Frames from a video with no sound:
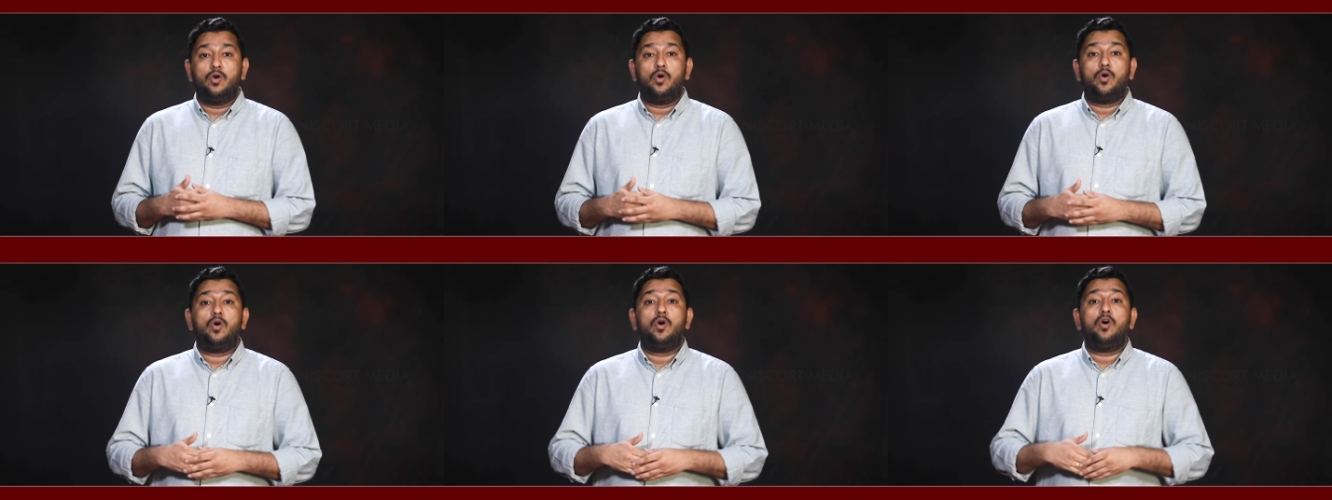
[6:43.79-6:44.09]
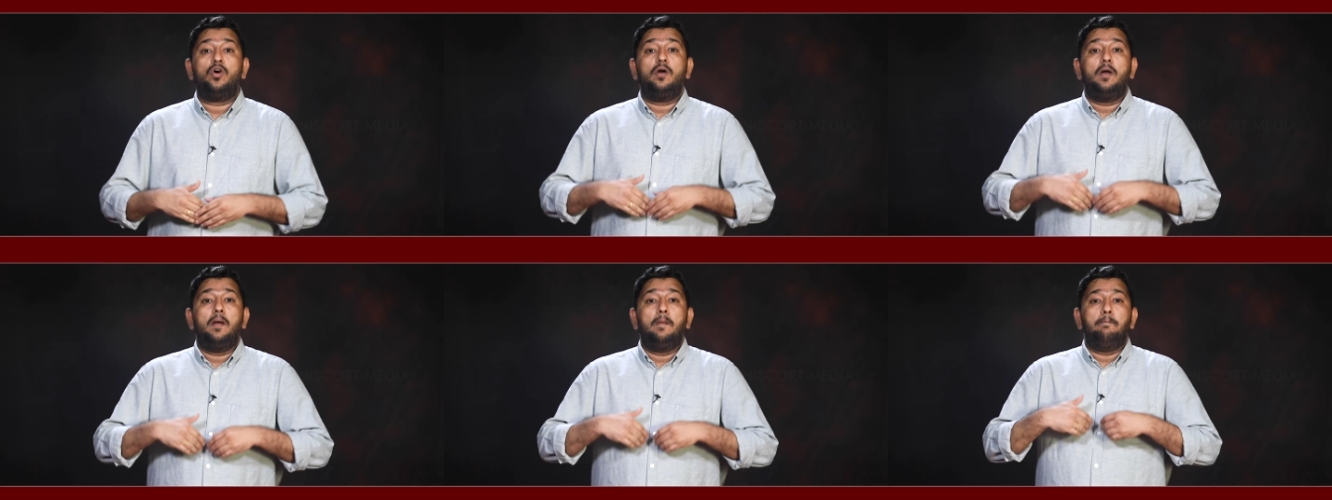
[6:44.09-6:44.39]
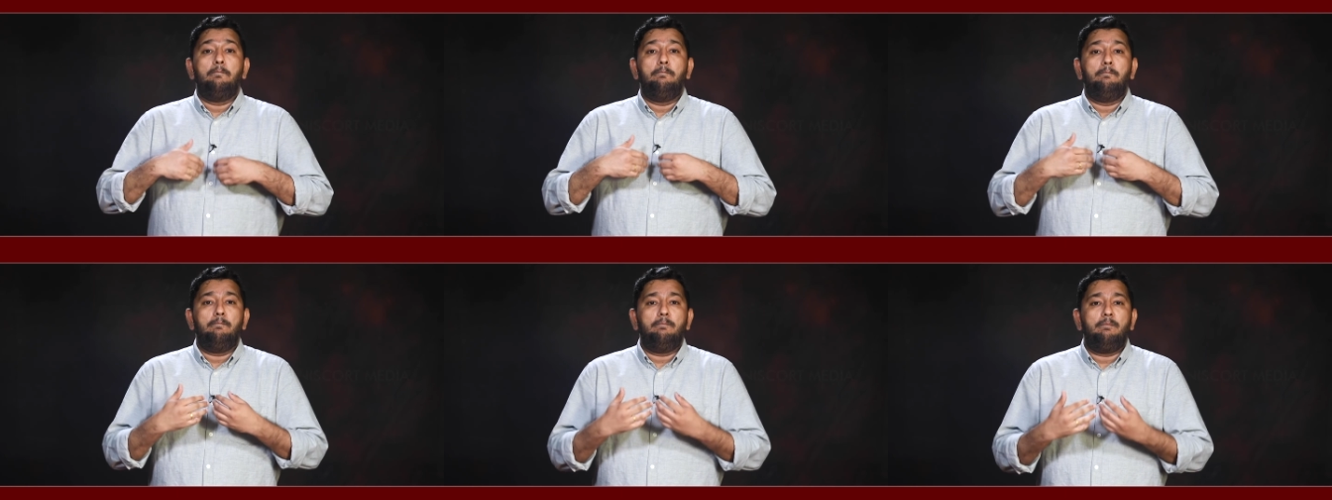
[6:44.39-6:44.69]
or
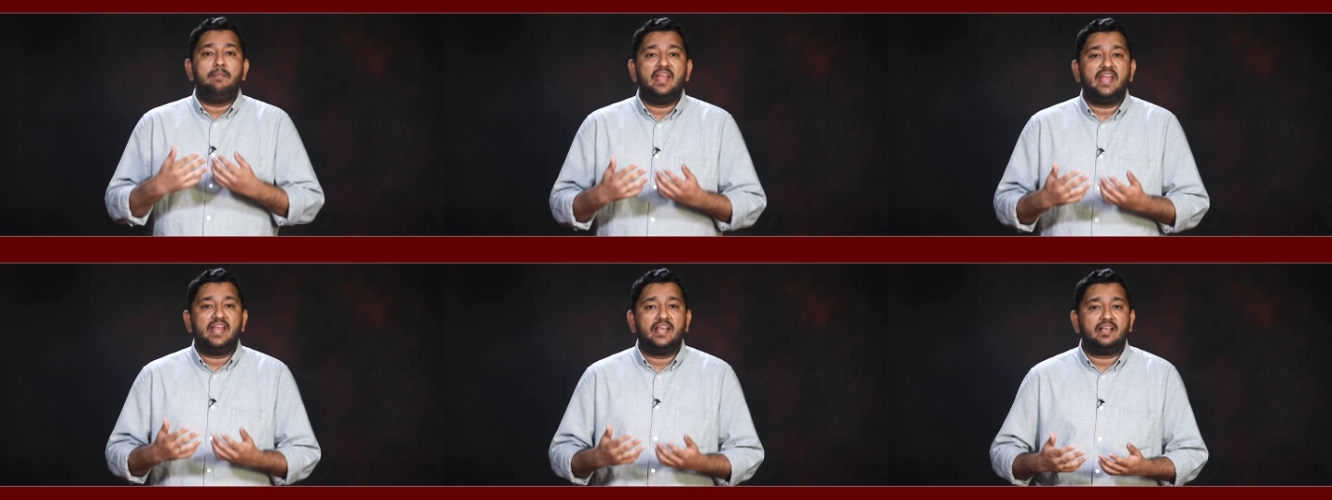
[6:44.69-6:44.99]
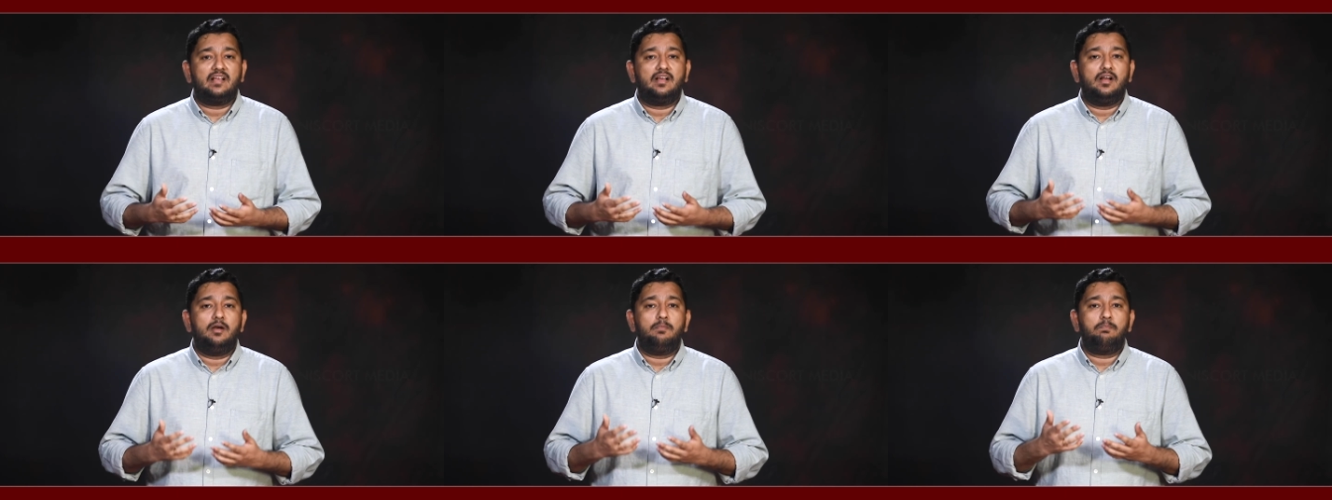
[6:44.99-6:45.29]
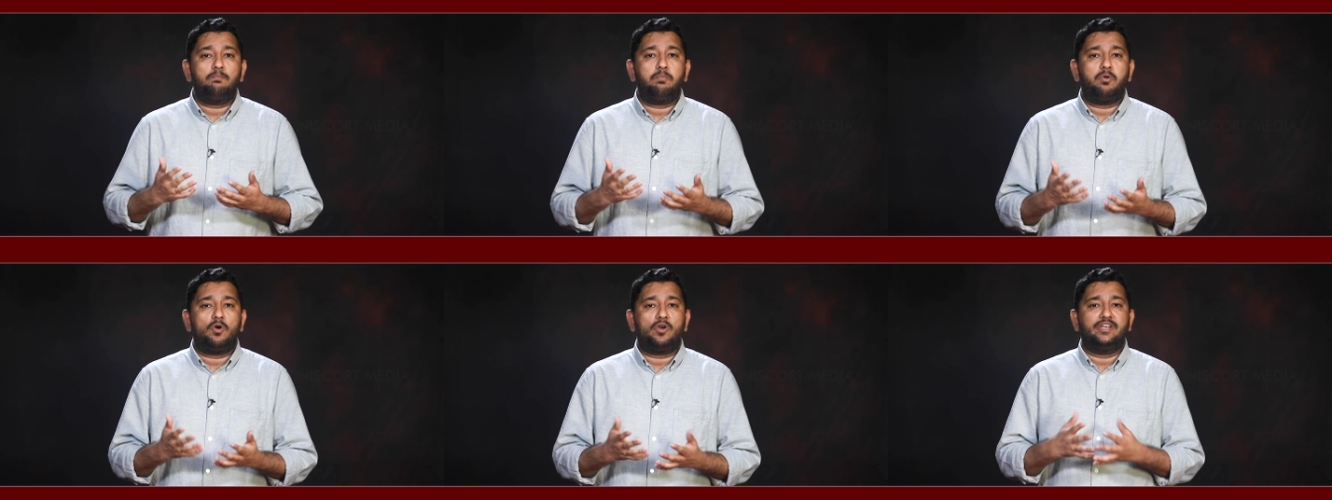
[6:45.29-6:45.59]
make a
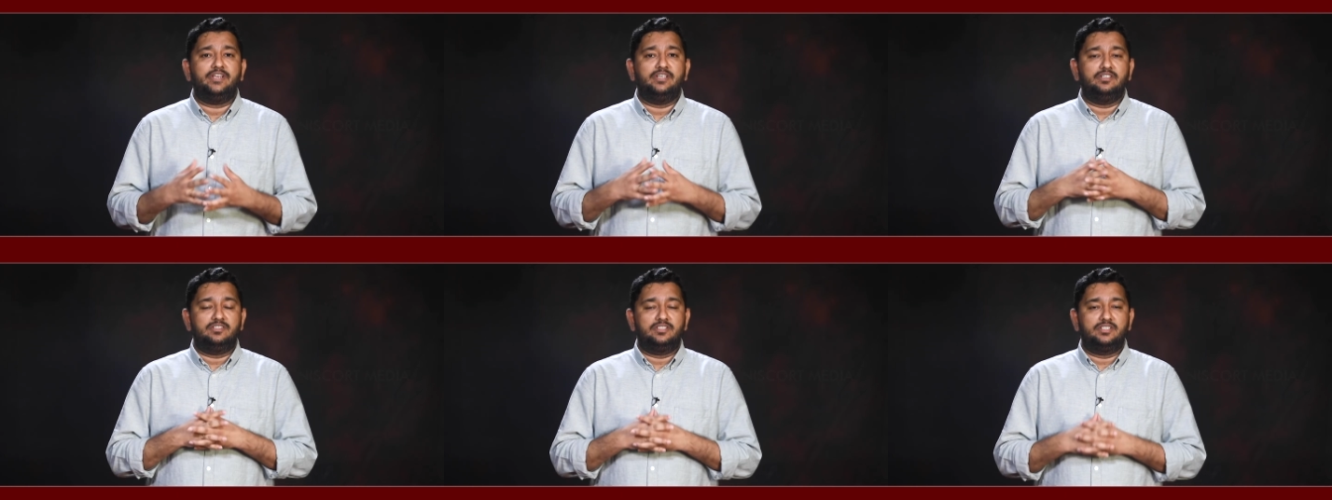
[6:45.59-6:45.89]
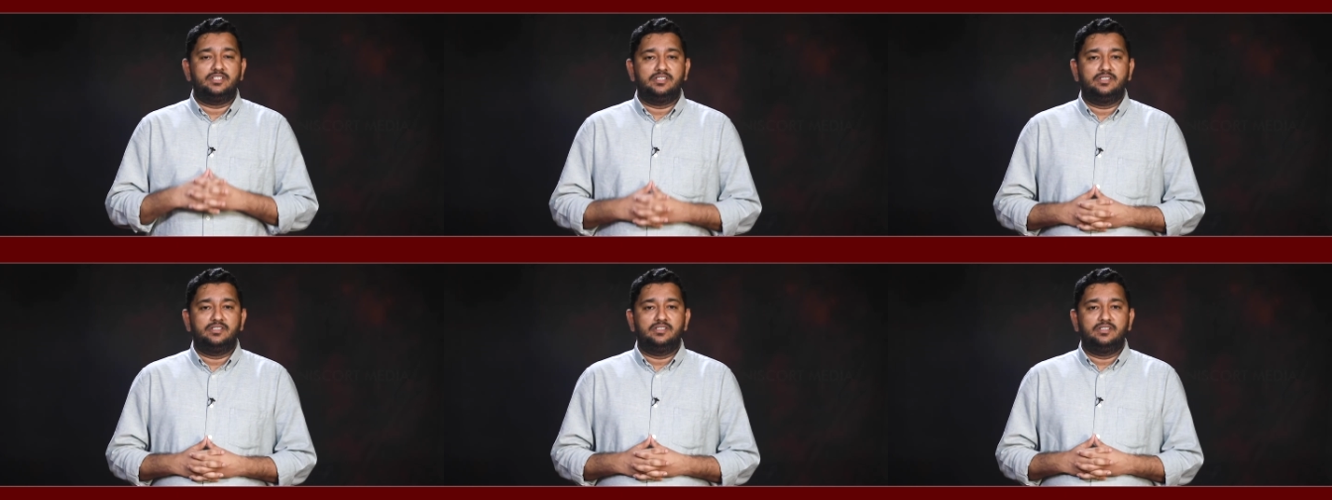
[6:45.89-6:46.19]
point.